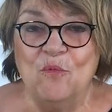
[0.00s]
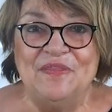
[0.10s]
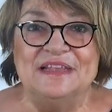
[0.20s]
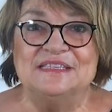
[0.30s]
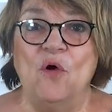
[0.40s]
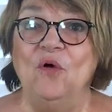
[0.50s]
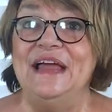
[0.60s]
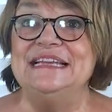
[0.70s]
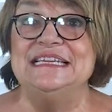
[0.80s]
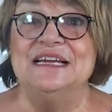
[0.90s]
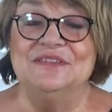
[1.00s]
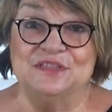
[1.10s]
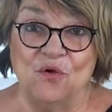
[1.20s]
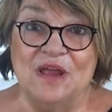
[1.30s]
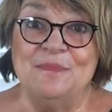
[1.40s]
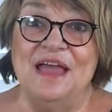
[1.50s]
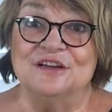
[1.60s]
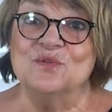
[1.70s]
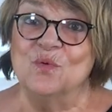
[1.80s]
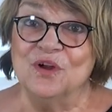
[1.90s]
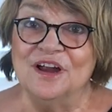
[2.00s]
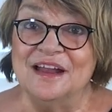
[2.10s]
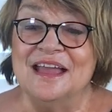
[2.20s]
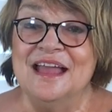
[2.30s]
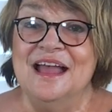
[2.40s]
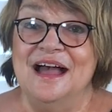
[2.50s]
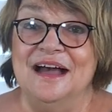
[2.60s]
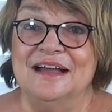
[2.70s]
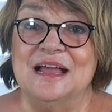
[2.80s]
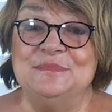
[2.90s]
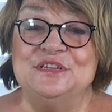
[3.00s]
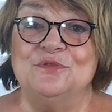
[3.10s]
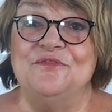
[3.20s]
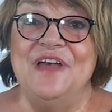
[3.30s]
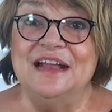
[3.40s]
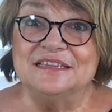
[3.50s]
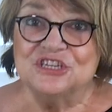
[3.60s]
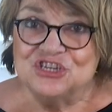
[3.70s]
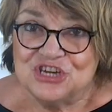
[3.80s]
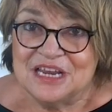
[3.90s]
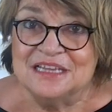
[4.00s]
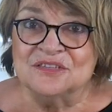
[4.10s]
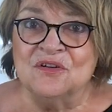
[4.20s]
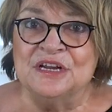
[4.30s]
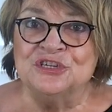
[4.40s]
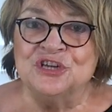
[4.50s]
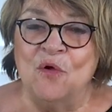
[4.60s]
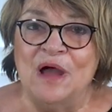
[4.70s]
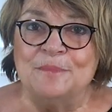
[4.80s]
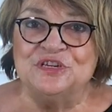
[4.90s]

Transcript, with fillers: When this whole idea of us going back to work uh, comes into effect, she's going to show up.